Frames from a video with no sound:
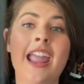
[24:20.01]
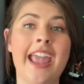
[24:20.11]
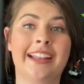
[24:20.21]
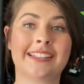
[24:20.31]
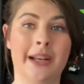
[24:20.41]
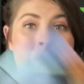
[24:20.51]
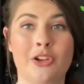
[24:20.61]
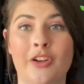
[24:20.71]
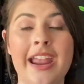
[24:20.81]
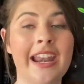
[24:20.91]
and it's gonna be
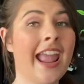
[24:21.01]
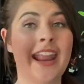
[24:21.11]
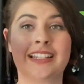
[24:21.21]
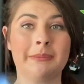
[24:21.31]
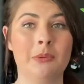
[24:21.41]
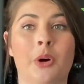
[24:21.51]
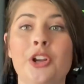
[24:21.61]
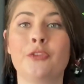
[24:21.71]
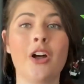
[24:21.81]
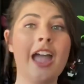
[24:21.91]
great, and it's gonna be
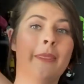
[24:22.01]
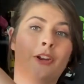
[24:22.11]
wonderful. They're gonna